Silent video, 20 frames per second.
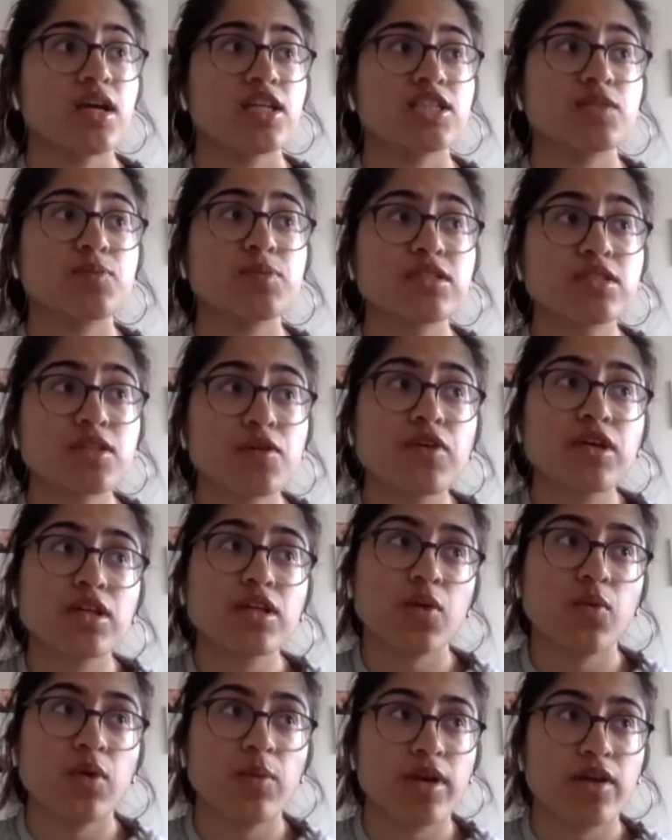
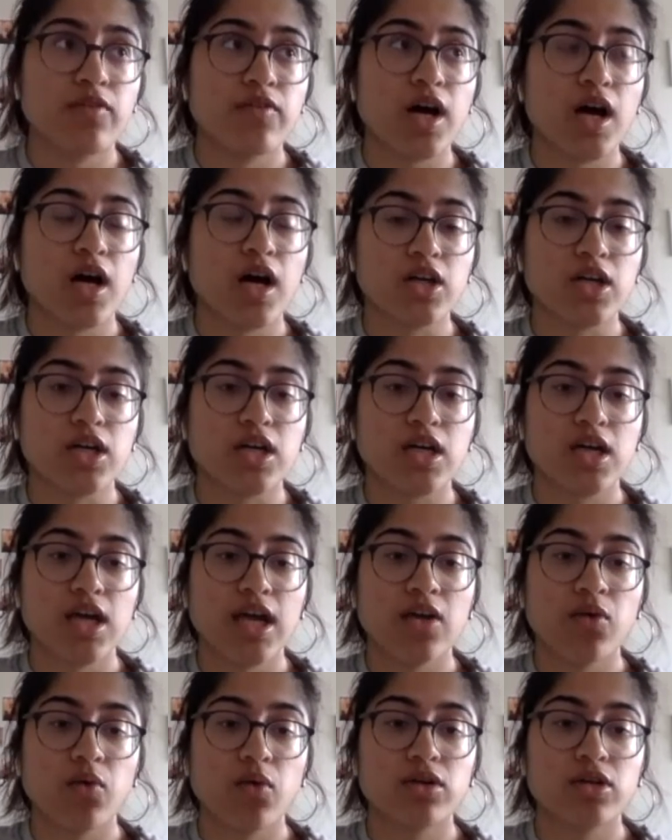specifically women of color,
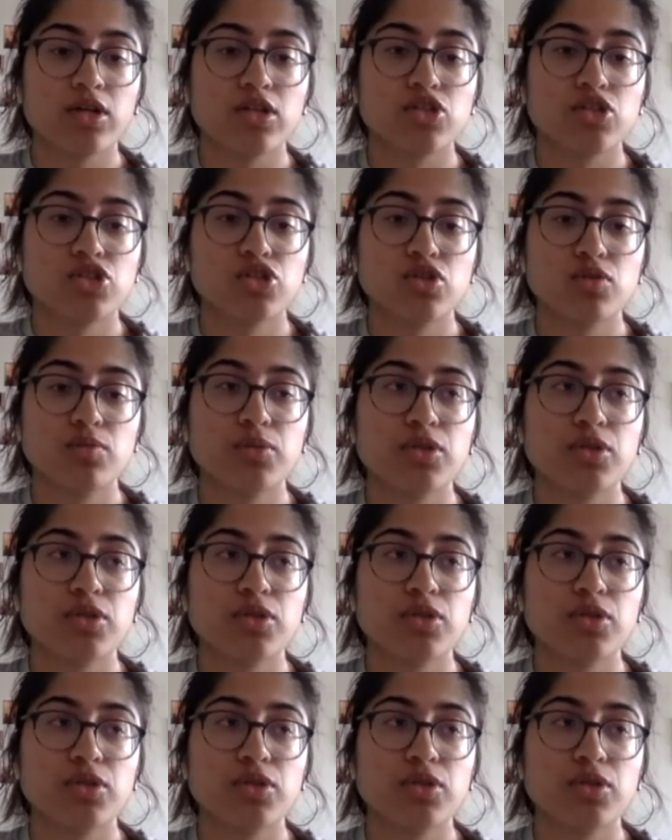in order to